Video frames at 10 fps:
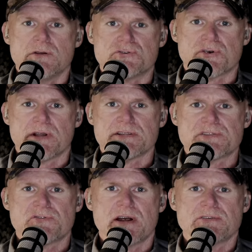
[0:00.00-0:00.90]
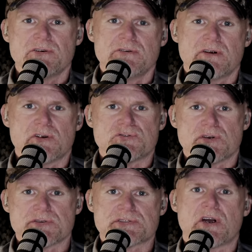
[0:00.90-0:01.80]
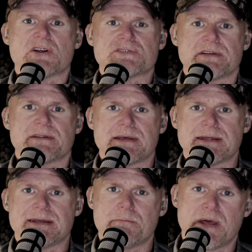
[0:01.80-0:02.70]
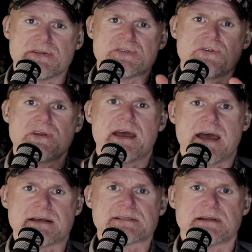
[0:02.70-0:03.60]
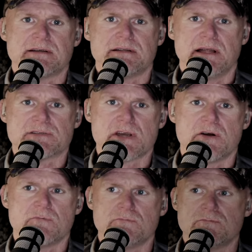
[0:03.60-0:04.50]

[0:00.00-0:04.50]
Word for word: Drill instructor or drill sergeant? Depends who you ask. Let's go.